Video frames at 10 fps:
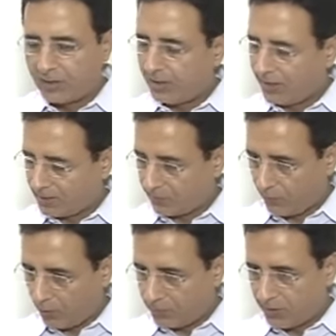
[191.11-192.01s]
He has
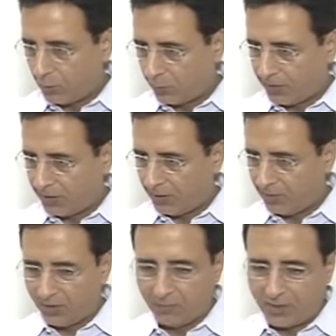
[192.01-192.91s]
formed an opinion.
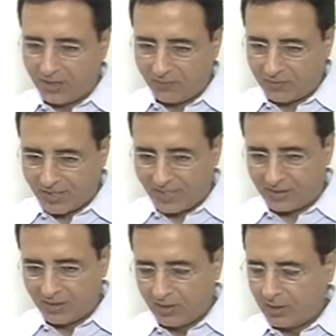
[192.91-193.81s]
He believes that